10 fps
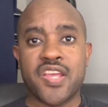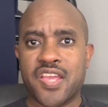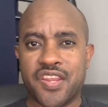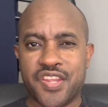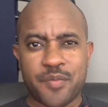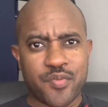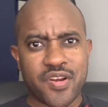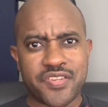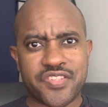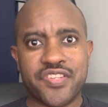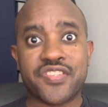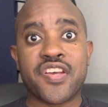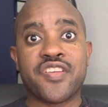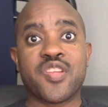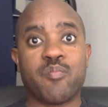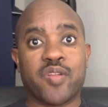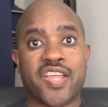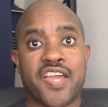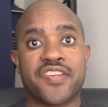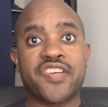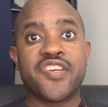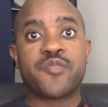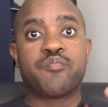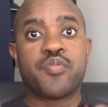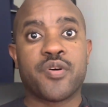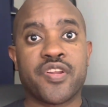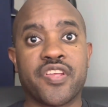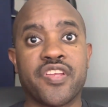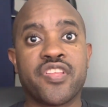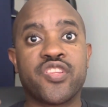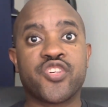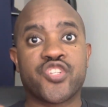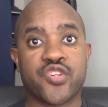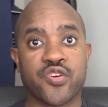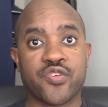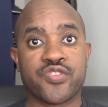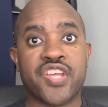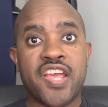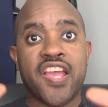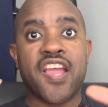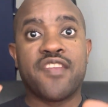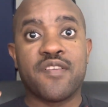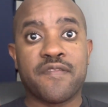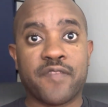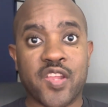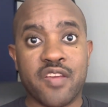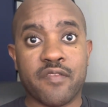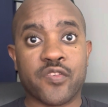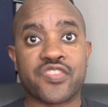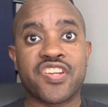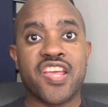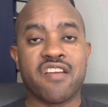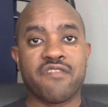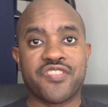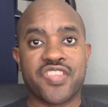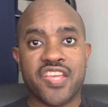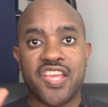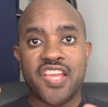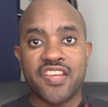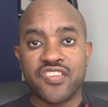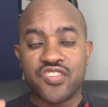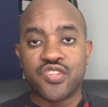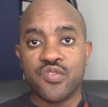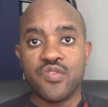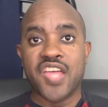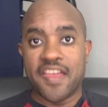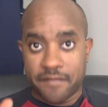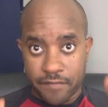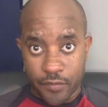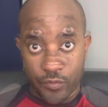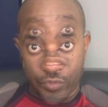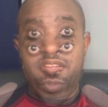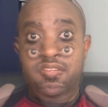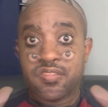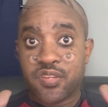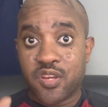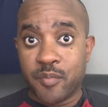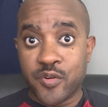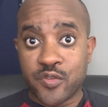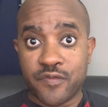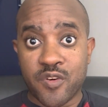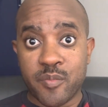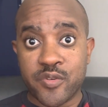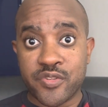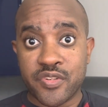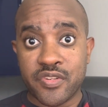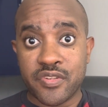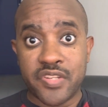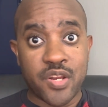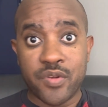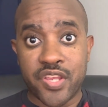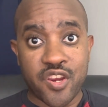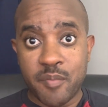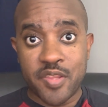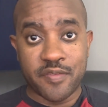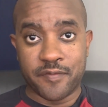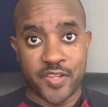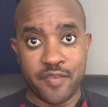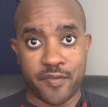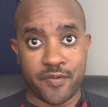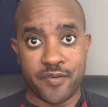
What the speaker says: And in that process, the plant is putting the sugars and the flavors and everything into that fruit. The commercial farmers, they don't care about the flavor.